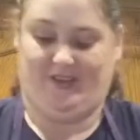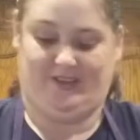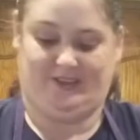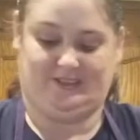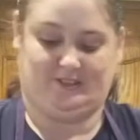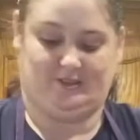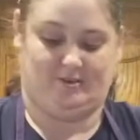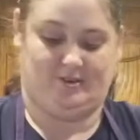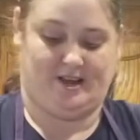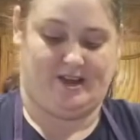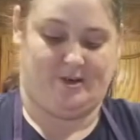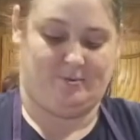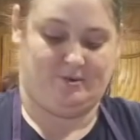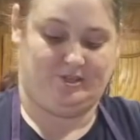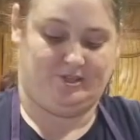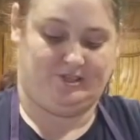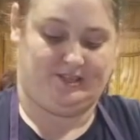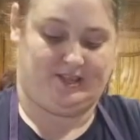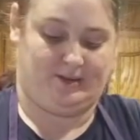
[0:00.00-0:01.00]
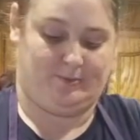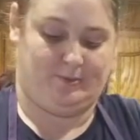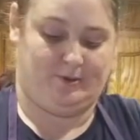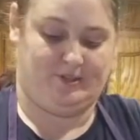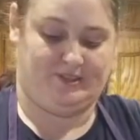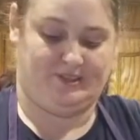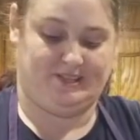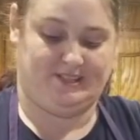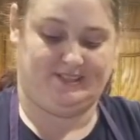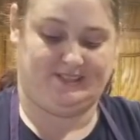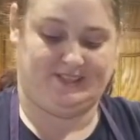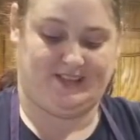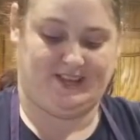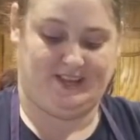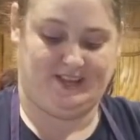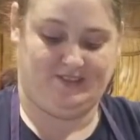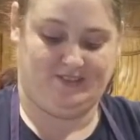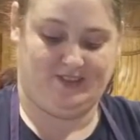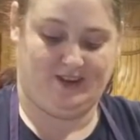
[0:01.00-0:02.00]
So now we're just gonna put this
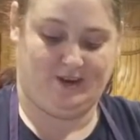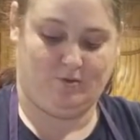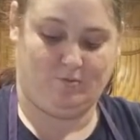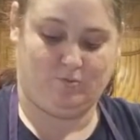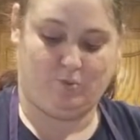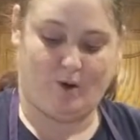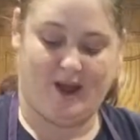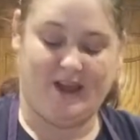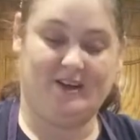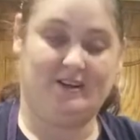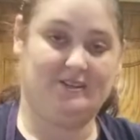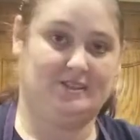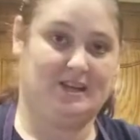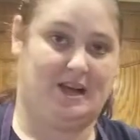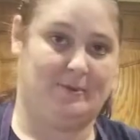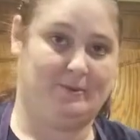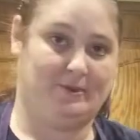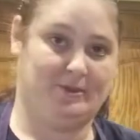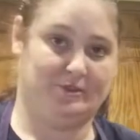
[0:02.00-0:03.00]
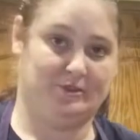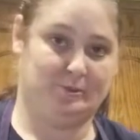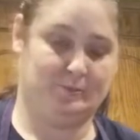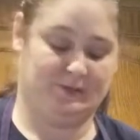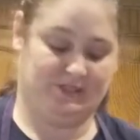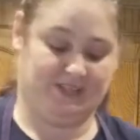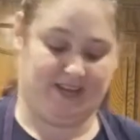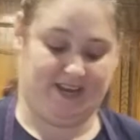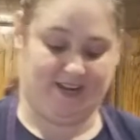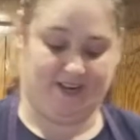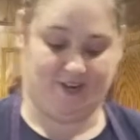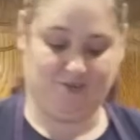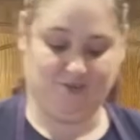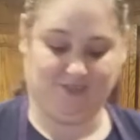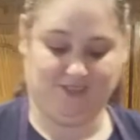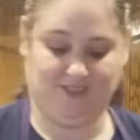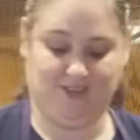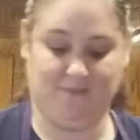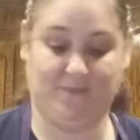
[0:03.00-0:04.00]
in there right on top of those
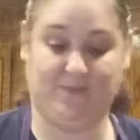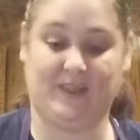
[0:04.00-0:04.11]
potatoes,